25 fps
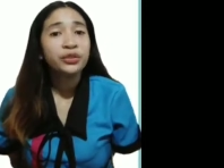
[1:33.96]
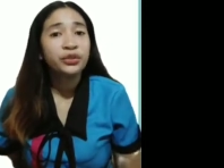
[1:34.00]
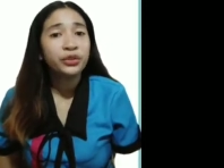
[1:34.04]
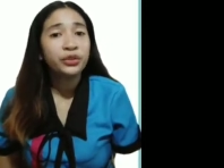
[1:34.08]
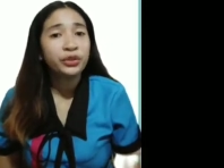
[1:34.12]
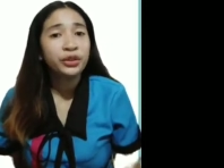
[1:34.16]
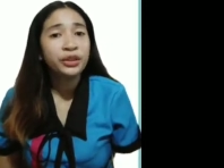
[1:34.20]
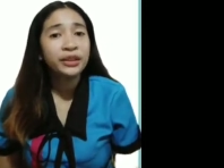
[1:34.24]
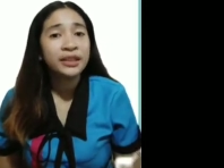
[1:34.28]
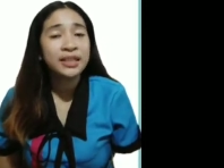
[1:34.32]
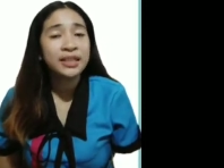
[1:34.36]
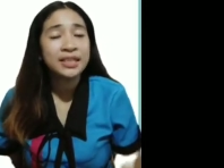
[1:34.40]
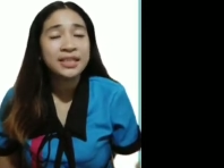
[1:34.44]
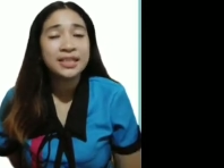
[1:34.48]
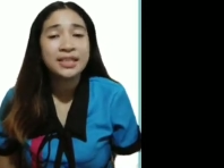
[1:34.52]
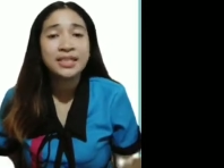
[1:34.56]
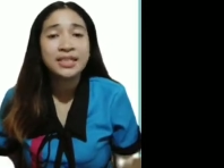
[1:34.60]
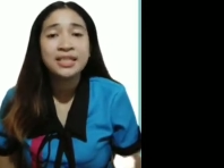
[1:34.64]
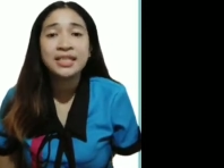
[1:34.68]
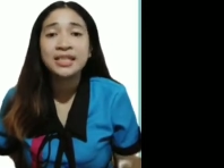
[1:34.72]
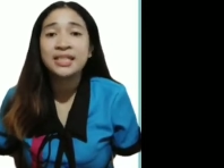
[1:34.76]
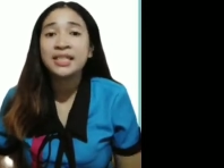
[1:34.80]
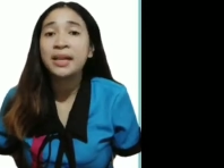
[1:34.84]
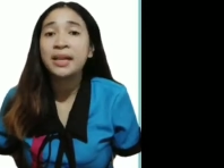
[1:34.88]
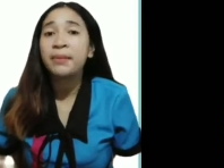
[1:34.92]
third is
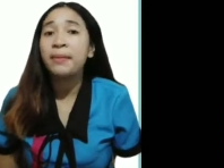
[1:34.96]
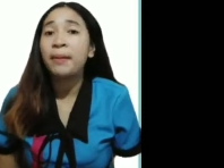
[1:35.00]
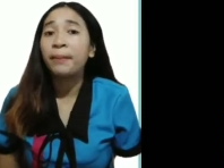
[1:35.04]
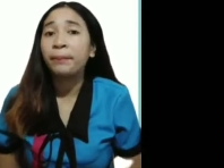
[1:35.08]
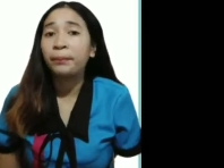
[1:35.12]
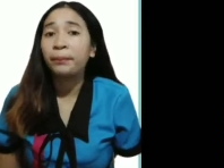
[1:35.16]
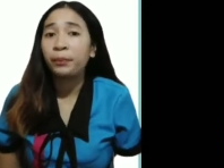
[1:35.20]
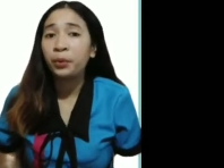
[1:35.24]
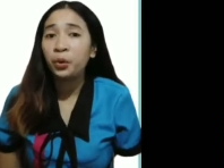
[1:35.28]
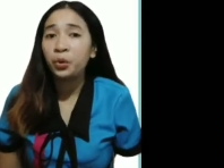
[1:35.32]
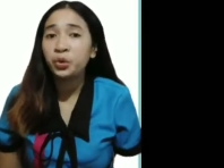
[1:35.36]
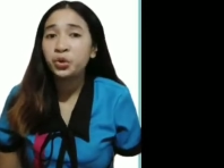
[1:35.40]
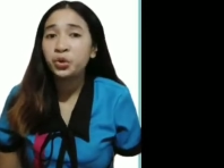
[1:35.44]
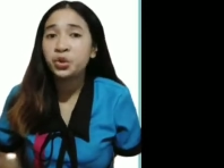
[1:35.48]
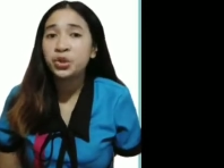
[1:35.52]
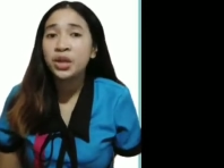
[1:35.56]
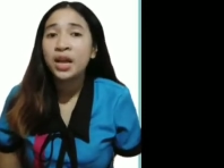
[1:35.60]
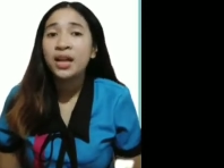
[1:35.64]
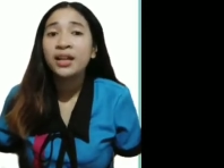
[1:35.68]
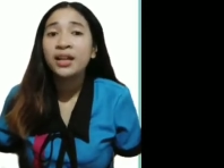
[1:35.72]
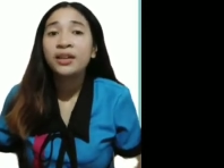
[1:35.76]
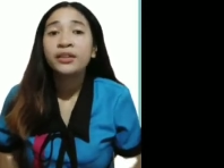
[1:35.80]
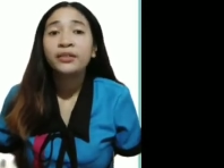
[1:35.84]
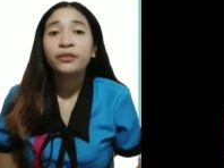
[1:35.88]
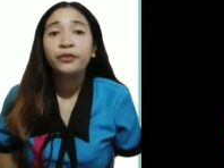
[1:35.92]
system approach,
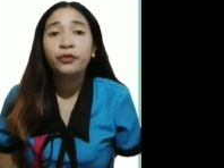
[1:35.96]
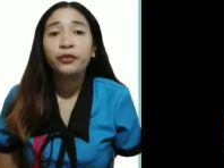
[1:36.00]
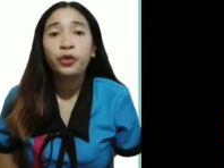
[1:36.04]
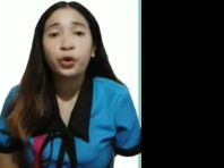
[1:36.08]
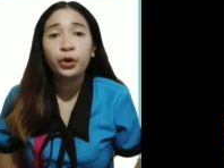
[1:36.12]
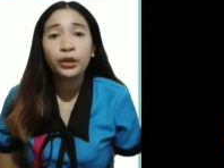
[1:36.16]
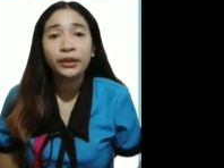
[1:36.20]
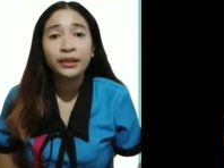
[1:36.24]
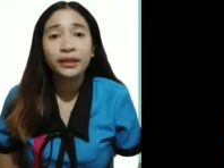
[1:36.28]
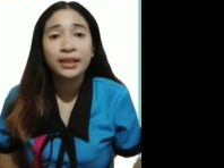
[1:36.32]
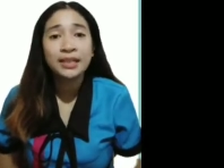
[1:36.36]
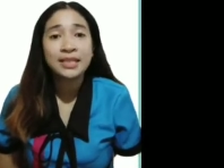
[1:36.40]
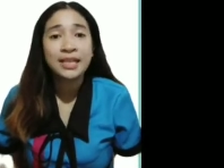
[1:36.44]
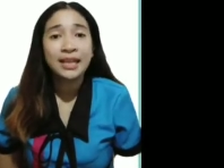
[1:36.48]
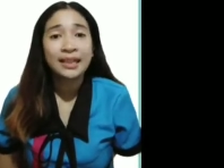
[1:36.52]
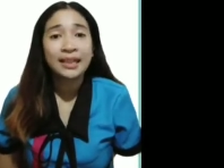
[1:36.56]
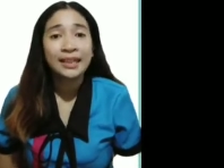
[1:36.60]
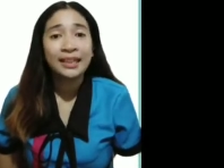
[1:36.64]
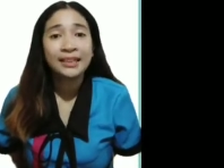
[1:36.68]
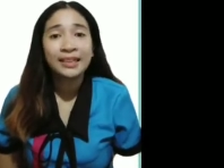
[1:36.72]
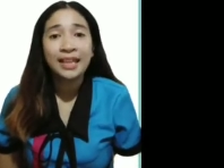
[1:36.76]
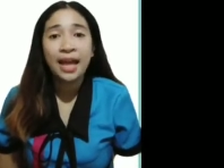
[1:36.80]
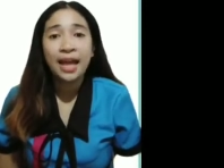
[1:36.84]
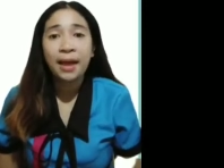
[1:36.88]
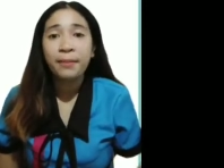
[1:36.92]
fourth is
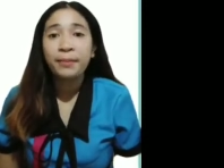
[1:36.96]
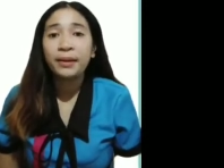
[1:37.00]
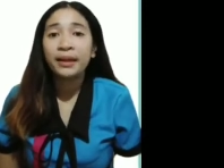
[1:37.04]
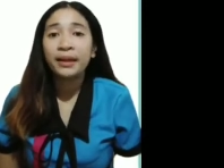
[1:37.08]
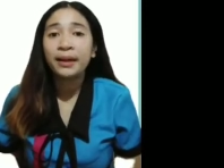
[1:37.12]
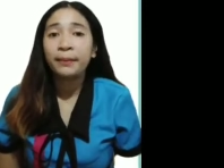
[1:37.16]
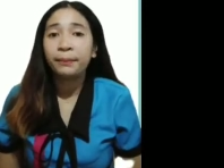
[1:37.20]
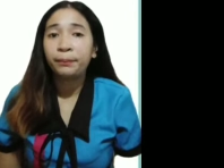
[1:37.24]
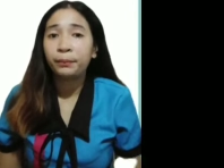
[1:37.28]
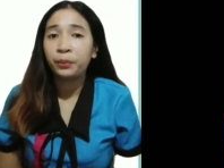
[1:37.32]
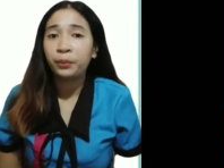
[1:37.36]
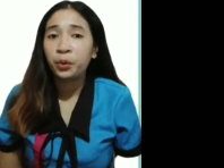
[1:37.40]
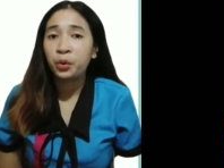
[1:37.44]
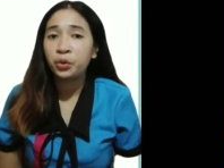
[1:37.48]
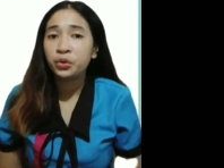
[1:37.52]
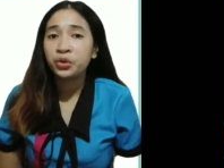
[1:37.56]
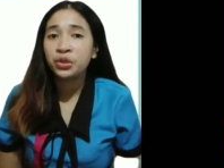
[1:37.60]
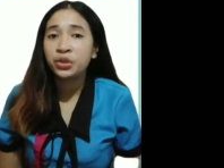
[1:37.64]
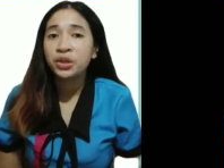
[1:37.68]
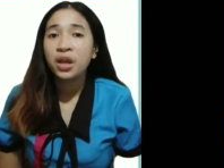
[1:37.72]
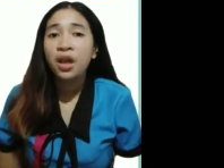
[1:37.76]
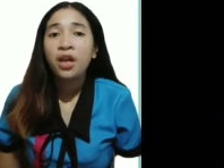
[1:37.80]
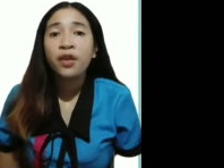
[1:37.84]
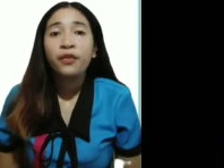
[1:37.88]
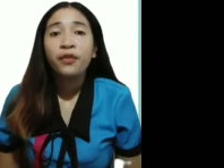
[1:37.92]
academic
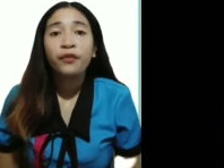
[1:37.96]
approach,